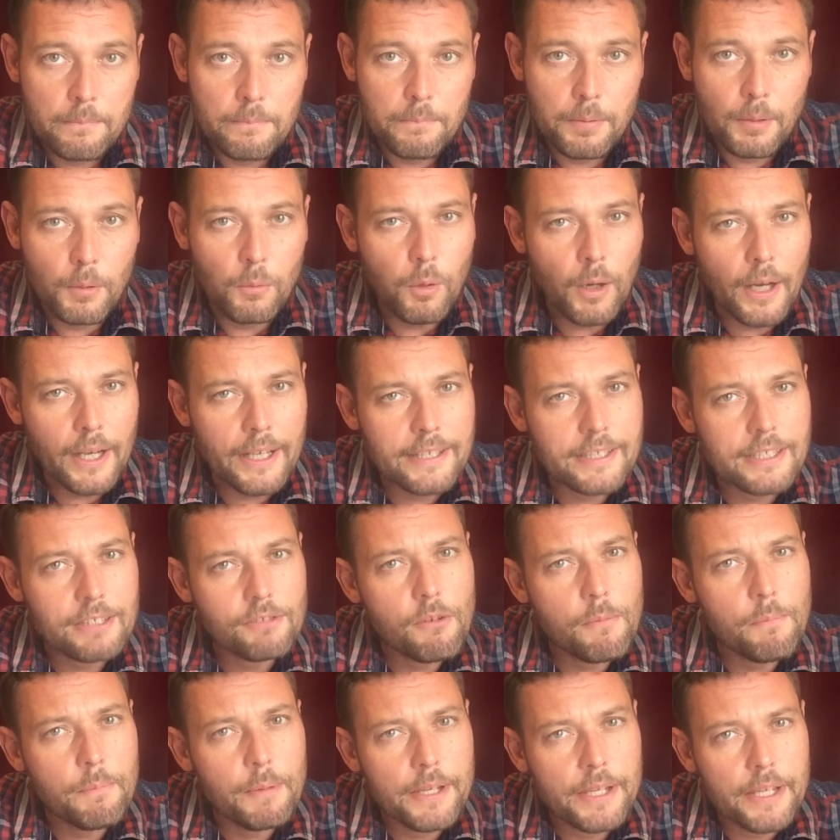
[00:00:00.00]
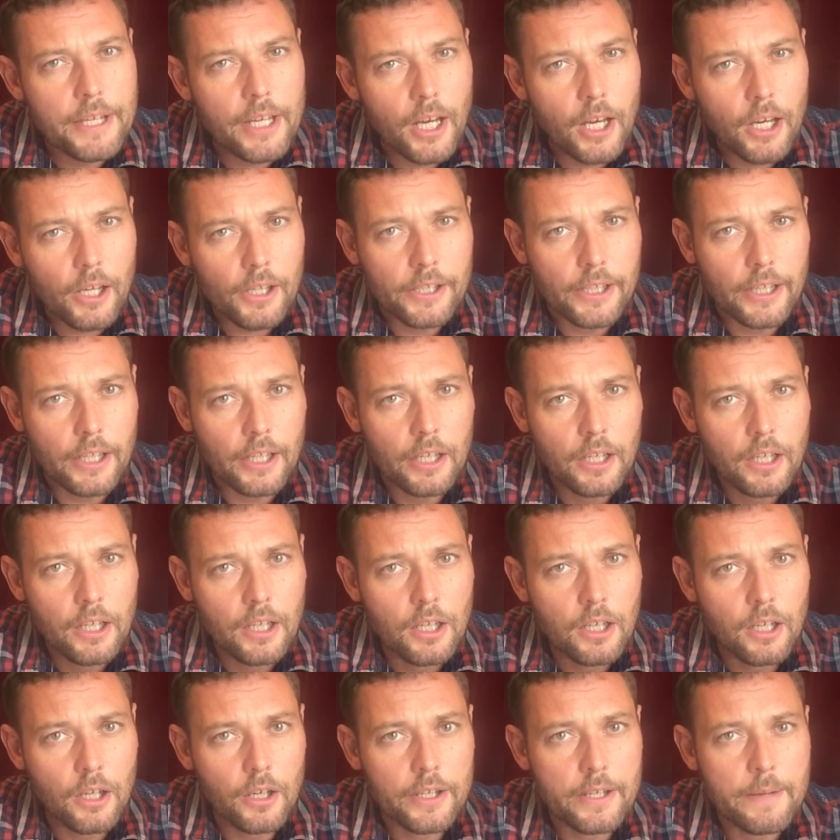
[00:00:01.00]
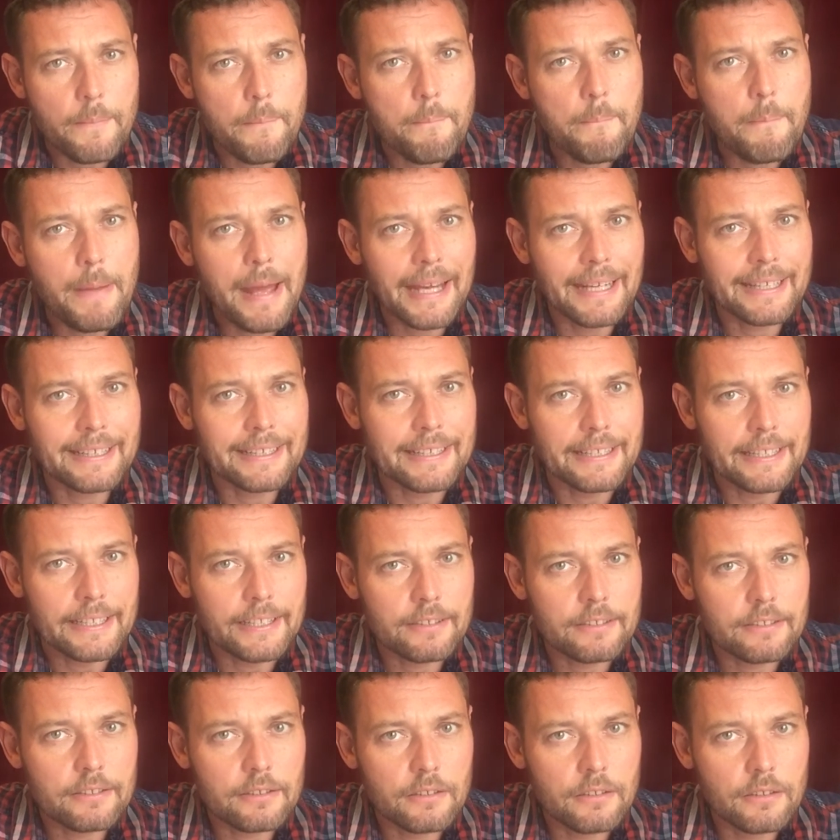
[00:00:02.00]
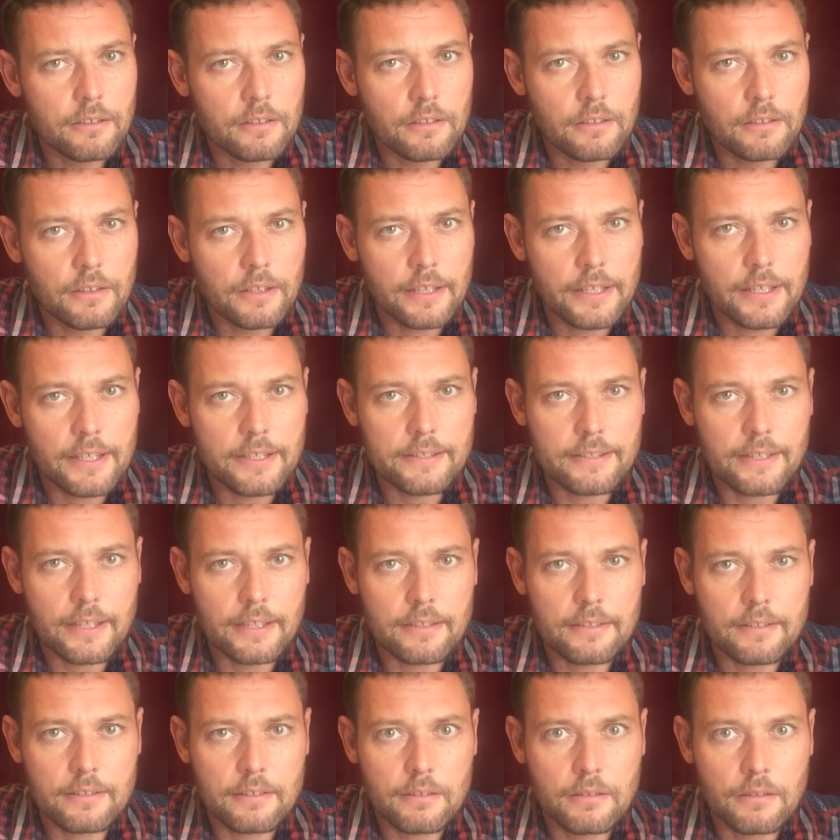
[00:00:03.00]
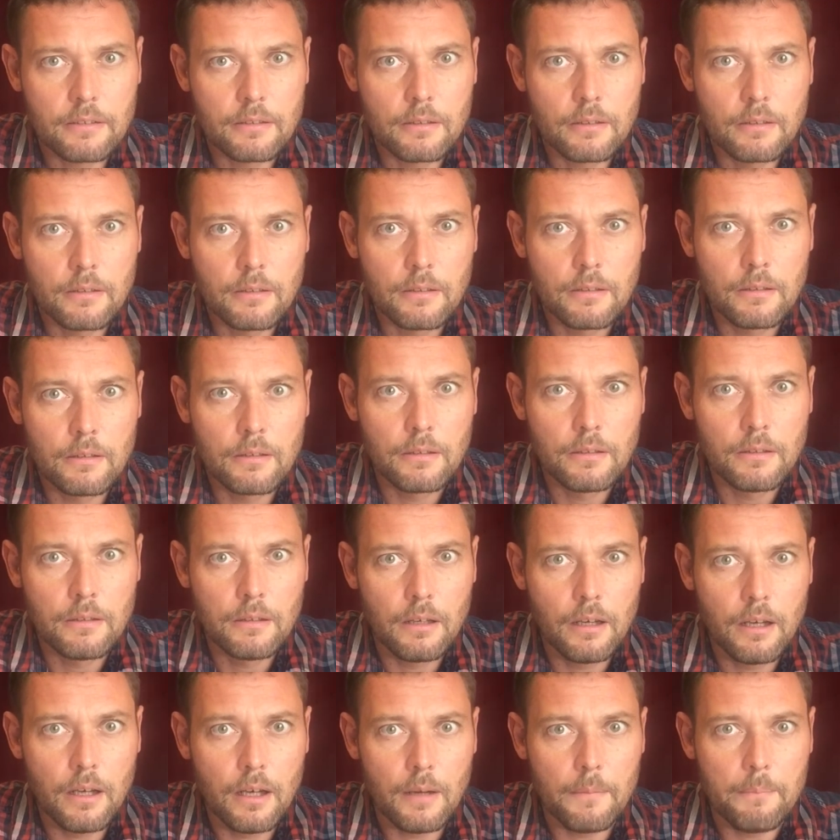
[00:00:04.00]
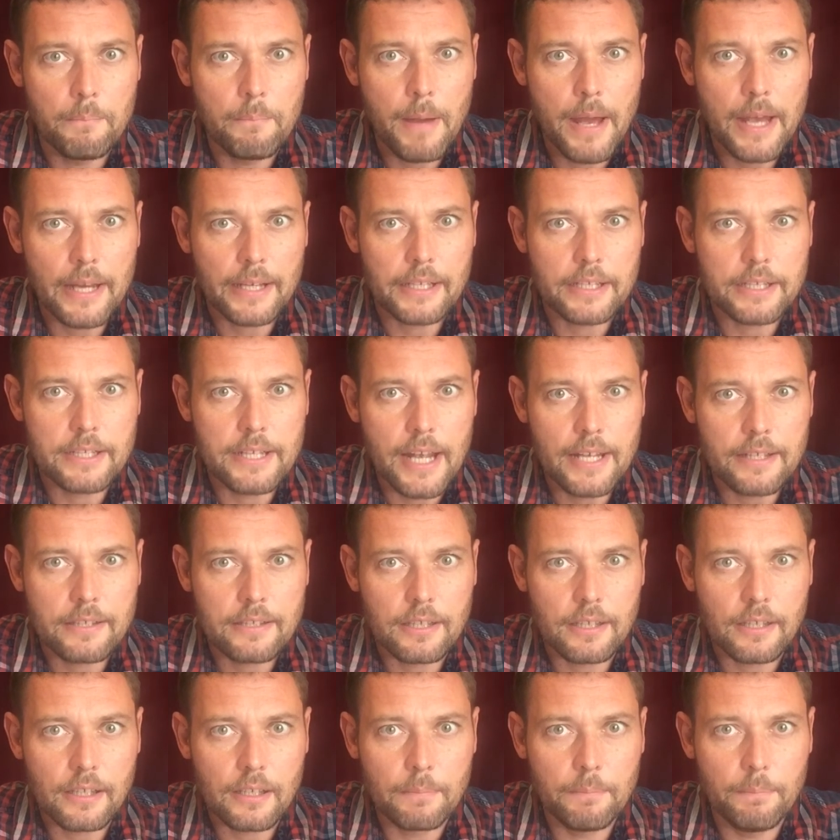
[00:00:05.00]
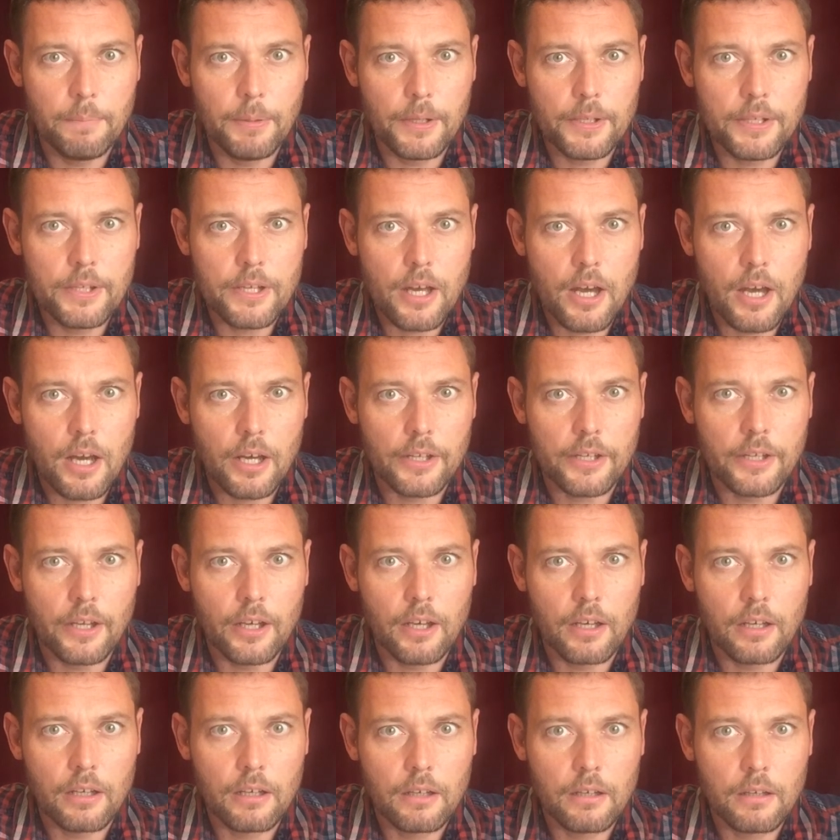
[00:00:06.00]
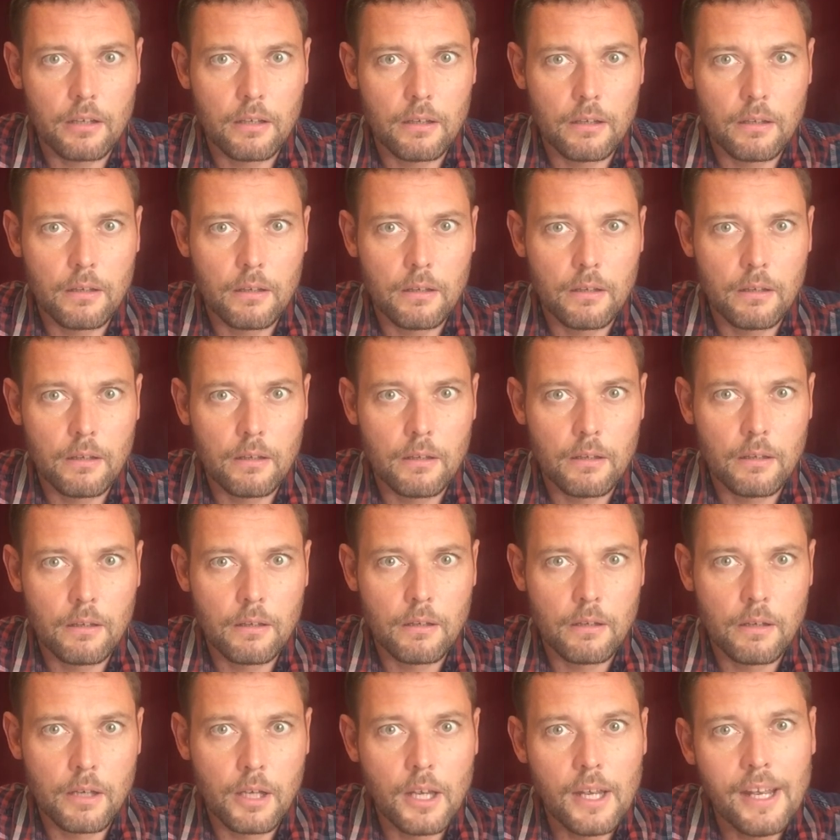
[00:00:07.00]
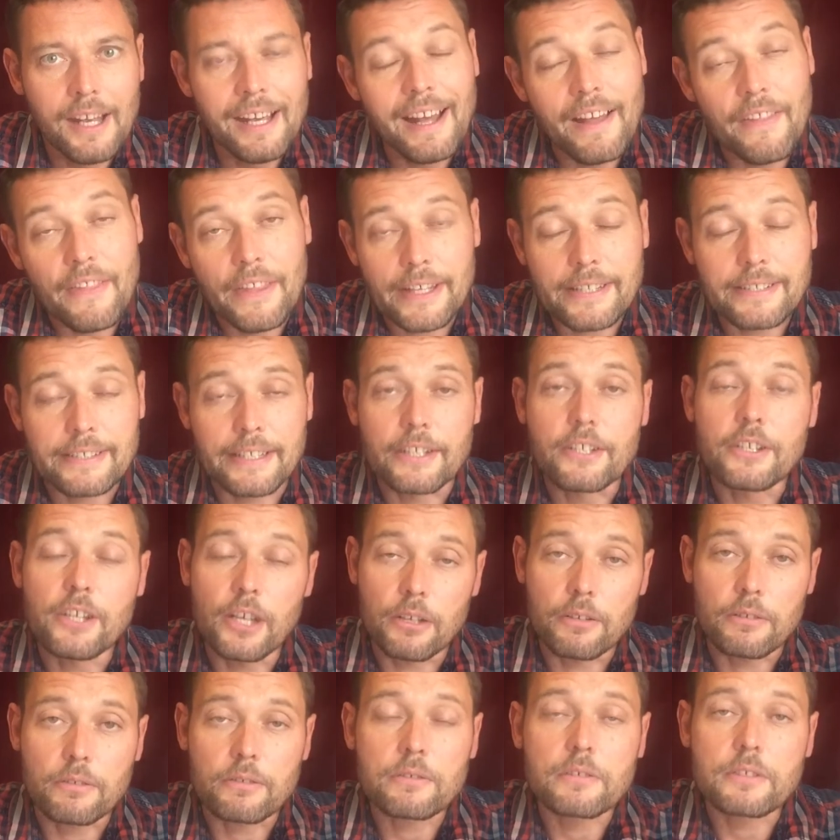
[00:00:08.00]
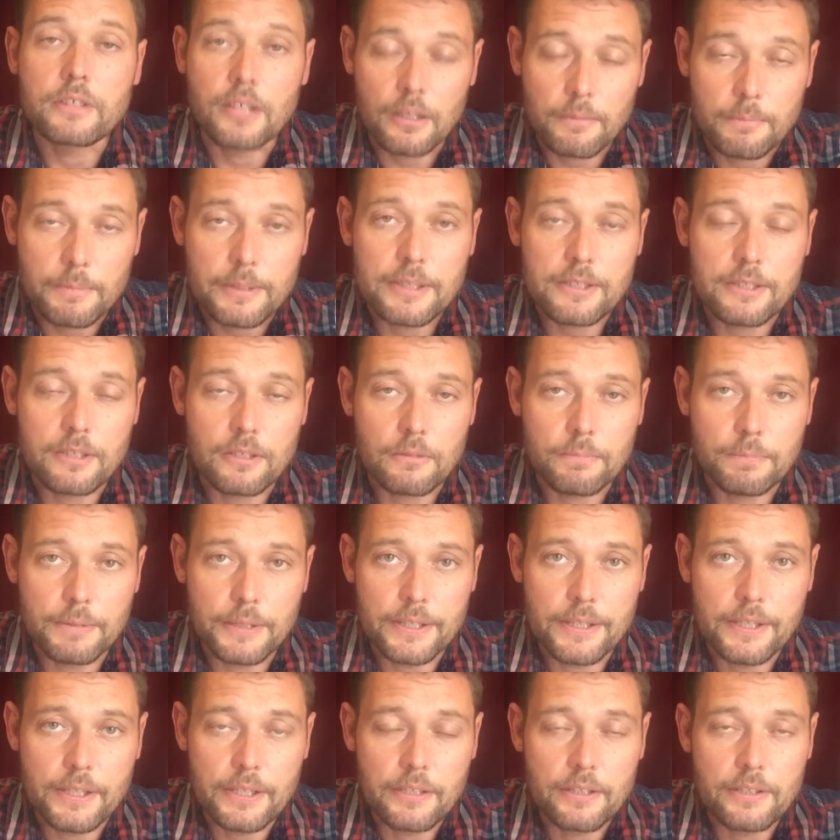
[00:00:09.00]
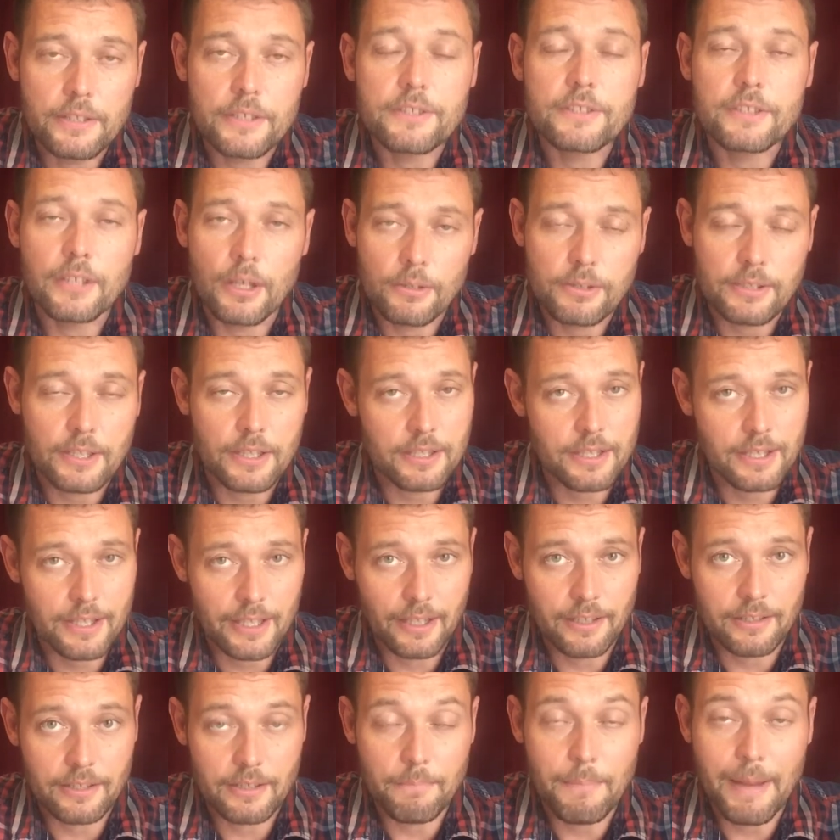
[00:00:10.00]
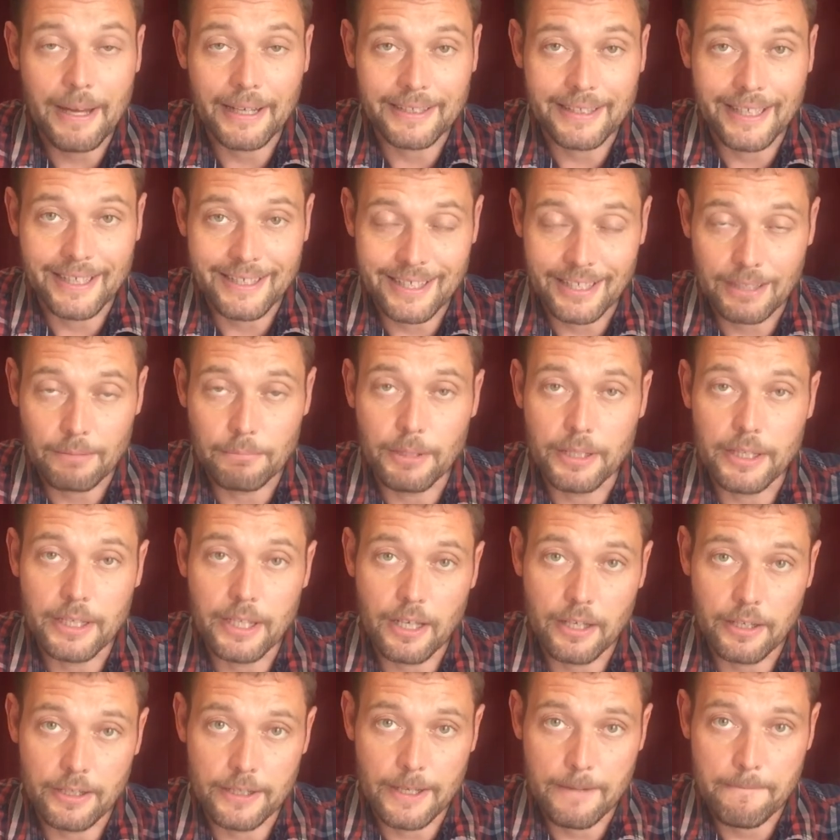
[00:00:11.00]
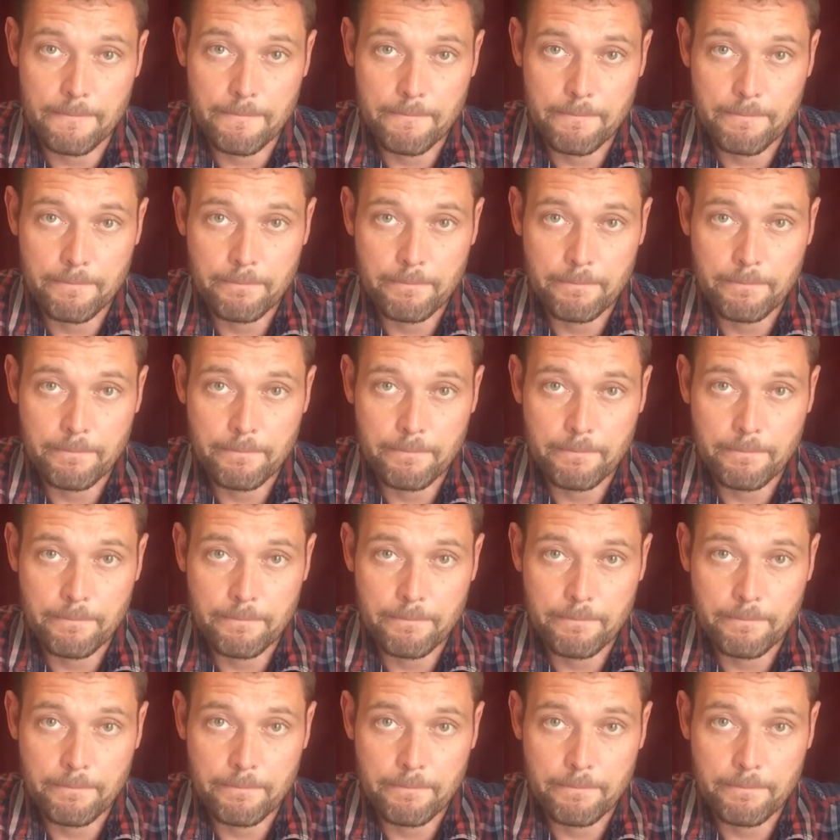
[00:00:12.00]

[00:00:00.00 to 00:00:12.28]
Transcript: But why is there a banana on a magnet? Is it a magnetic banana? And they said, no, don't be stupid. There's no such thing as a magnetic banana.